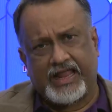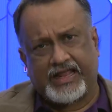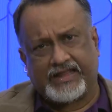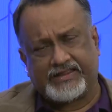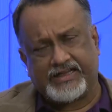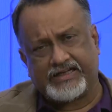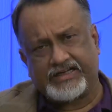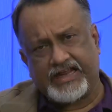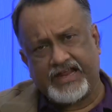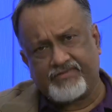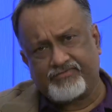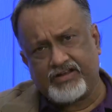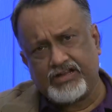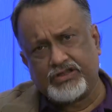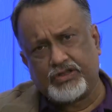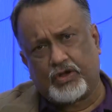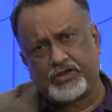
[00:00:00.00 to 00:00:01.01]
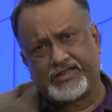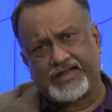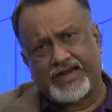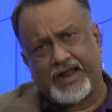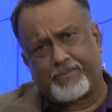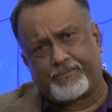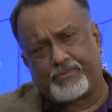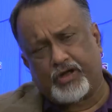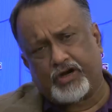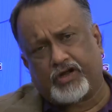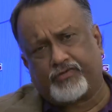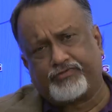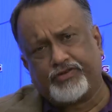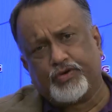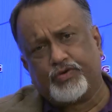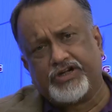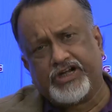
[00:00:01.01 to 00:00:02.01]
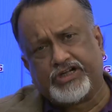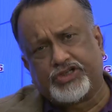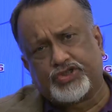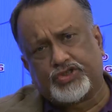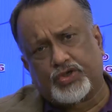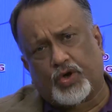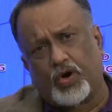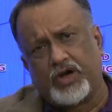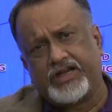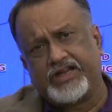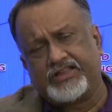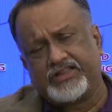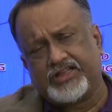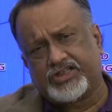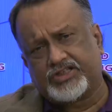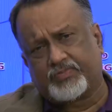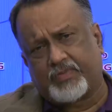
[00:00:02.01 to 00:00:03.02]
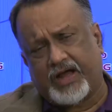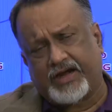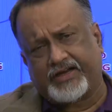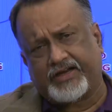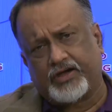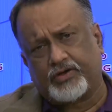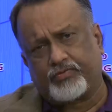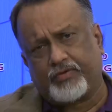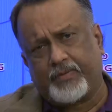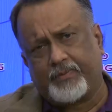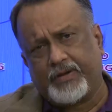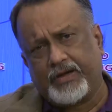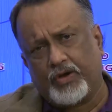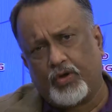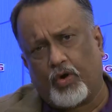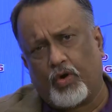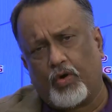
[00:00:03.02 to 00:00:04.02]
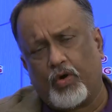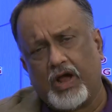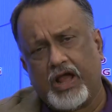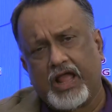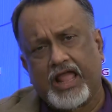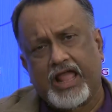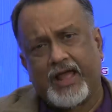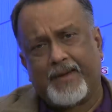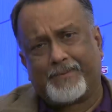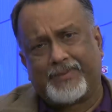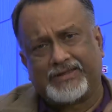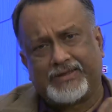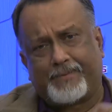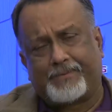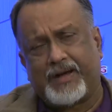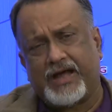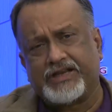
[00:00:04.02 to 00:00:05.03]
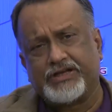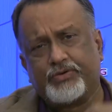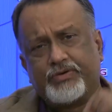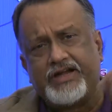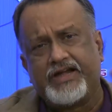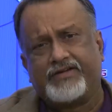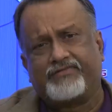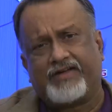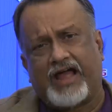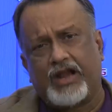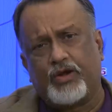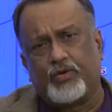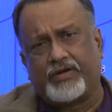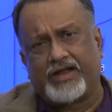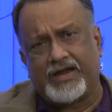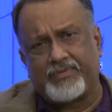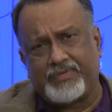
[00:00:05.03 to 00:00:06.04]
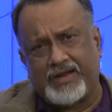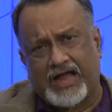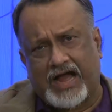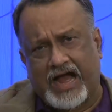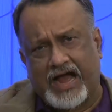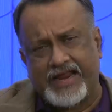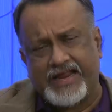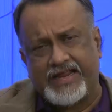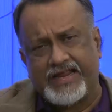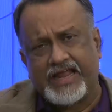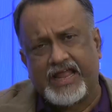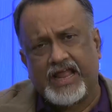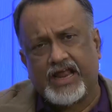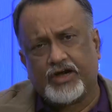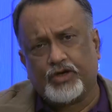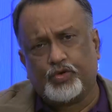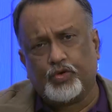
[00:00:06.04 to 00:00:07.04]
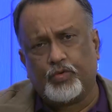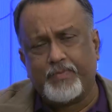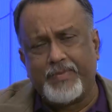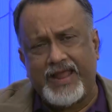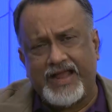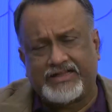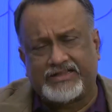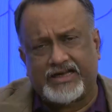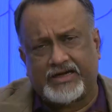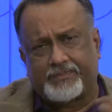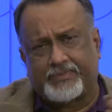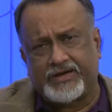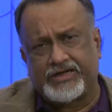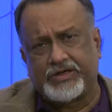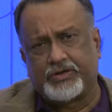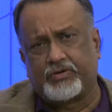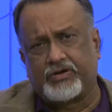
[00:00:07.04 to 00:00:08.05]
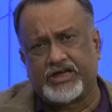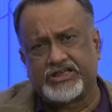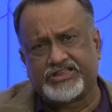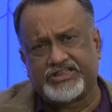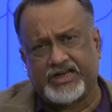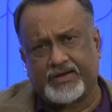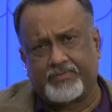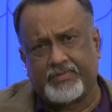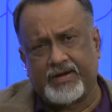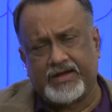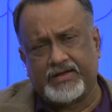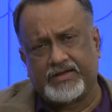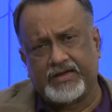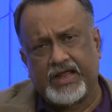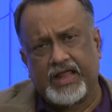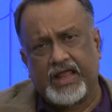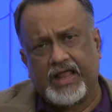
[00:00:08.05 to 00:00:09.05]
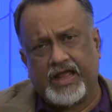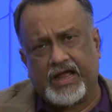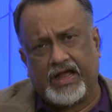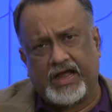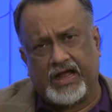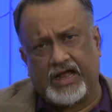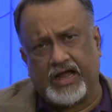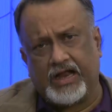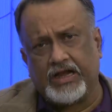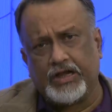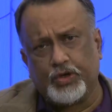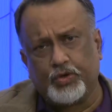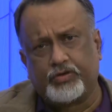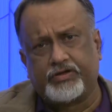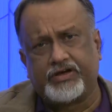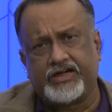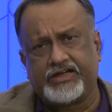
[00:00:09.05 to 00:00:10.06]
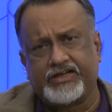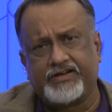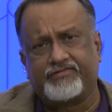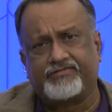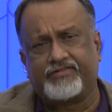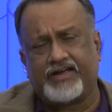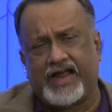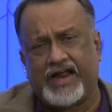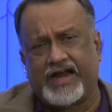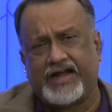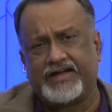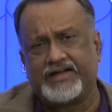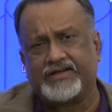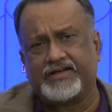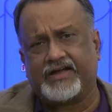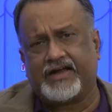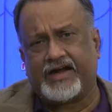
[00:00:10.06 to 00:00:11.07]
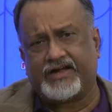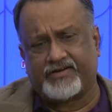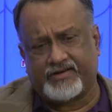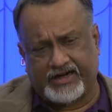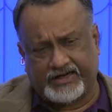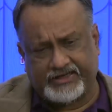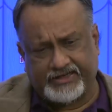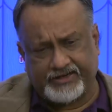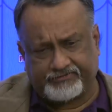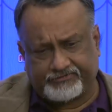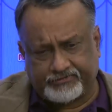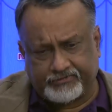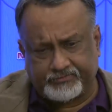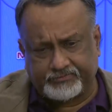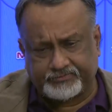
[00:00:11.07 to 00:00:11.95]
that even though the number of units sold in this market will be low, but the per unit value can be high to make that particular segment lucrative and attractive